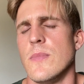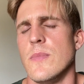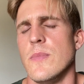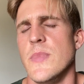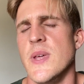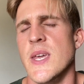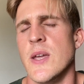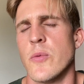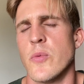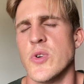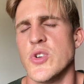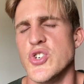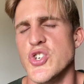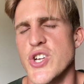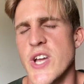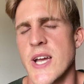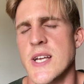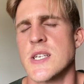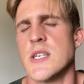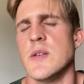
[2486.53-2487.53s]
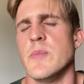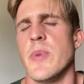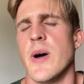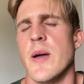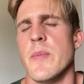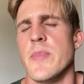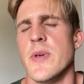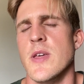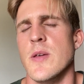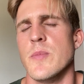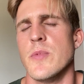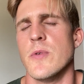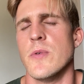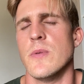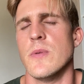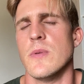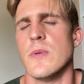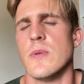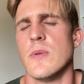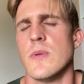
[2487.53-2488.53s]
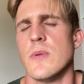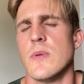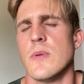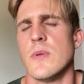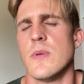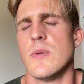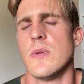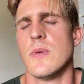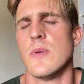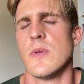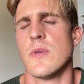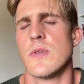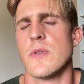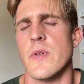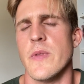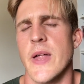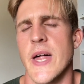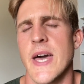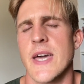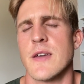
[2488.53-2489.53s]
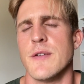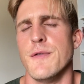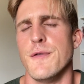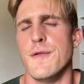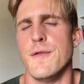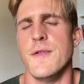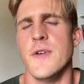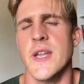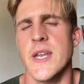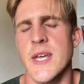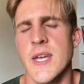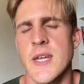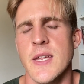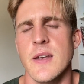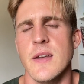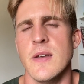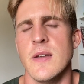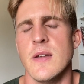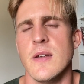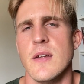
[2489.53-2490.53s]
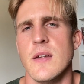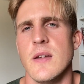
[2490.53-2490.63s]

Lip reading: being rejected by people so that I can fit in.